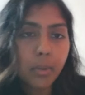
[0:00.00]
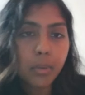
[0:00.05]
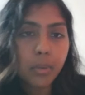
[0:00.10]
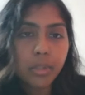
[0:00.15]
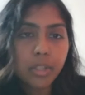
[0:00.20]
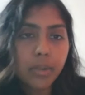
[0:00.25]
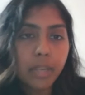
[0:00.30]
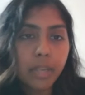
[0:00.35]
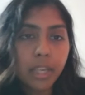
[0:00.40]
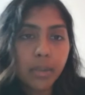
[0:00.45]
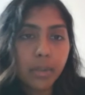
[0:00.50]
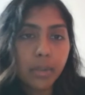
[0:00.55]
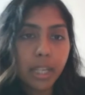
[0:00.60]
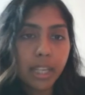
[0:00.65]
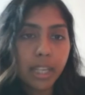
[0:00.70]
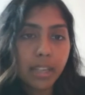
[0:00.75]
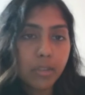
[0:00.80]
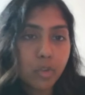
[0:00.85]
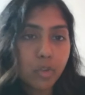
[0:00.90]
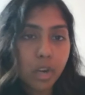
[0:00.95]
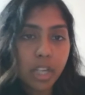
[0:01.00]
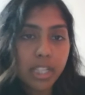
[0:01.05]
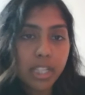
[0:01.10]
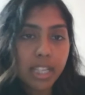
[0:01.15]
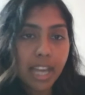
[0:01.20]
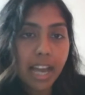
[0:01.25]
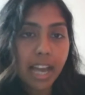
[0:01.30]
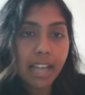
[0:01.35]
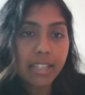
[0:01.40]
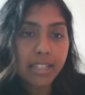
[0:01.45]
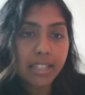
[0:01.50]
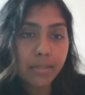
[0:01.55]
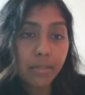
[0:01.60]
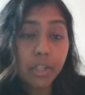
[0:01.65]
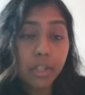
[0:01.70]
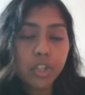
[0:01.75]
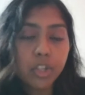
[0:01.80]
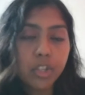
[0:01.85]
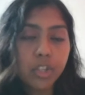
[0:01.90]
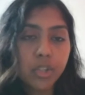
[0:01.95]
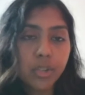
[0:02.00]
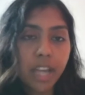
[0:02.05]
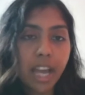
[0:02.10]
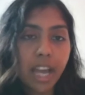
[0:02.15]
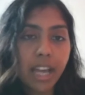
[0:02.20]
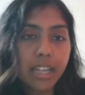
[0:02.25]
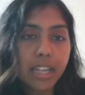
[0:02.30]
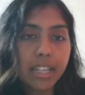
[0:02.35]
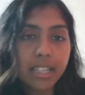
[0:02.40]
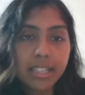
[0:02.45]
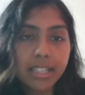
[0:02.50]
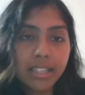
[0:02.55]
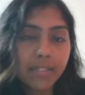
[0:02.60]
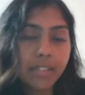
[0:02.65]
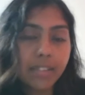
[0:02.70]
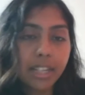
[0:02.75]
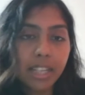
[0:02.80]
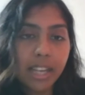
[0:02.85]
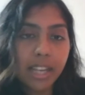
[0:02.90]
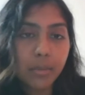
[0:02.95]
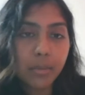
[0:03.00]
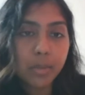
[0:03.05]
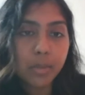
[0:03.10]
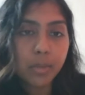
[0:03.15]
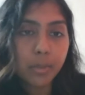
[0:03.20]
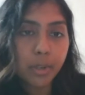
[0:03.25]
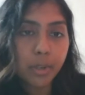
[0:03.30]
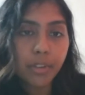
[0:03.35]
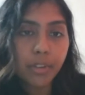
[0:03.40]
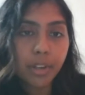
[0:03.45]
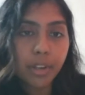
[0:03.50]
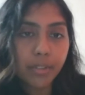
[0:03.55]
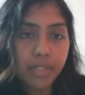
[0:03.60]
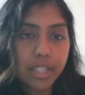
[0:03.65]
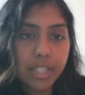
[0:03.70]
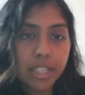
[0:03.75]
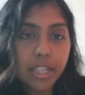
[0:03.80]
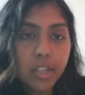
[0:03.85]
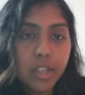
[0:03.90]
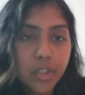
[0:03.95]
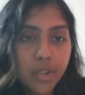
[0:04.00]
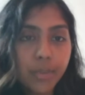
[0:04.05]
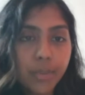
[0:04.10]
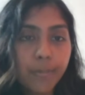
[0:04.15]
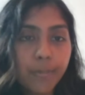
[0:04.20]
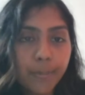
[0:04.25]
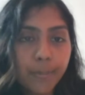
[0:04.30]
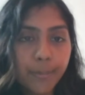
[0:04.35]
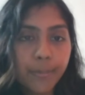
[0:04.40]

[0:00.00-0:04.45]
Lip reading: but also equally trying to add as much as you can definitely helps the profile of the dish.